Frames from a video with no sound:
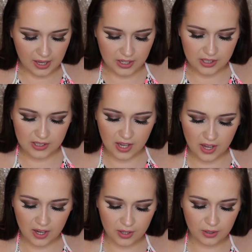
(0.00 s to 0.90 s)

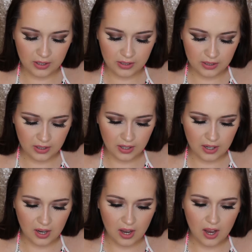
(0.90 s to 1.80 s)
So
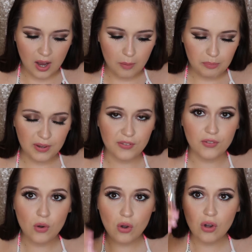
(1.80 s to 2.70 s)

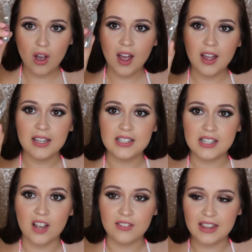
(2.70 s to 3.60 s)
before I
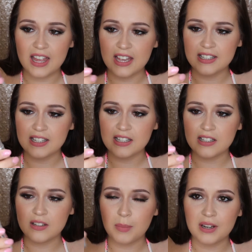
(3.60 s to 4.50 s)
discovered this
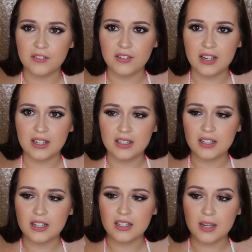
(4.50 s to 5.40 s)
is the Benefit
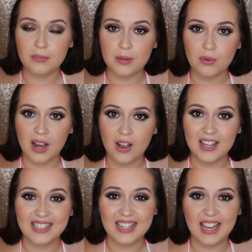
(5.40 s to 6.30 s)
Give Me Brow,
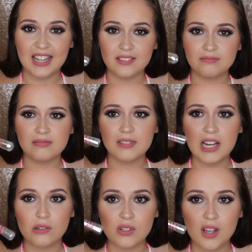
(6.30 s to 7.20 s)
and again a
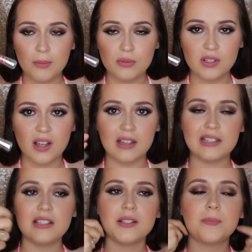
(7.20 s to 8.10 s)
little sample
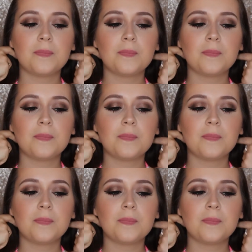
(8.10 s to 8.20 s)
size.